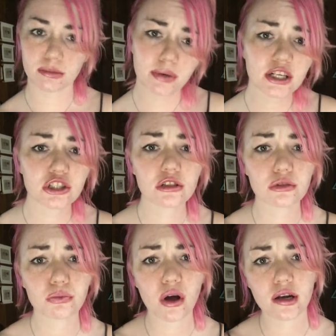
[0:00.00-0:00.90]

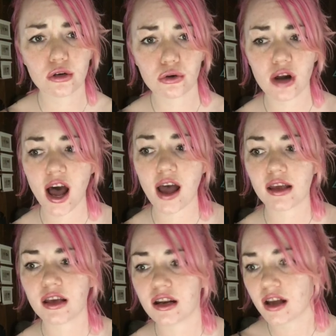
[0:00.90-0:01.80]
bitches wanna
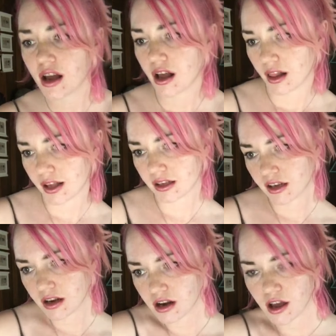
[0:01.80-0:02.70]
ride, like
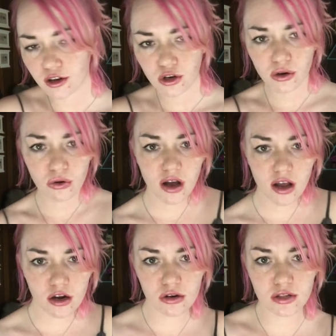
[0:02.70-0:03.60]
an
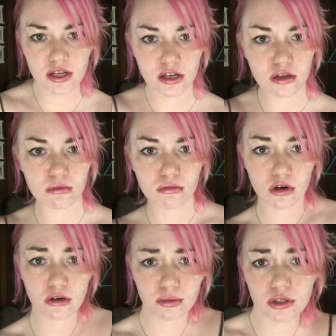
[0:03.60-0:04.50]
underwater
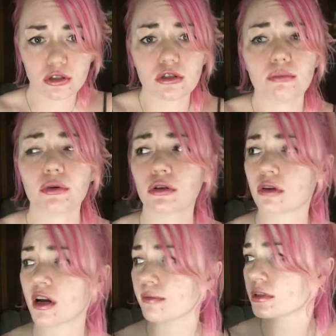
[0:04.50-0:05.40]
limo, but super cramped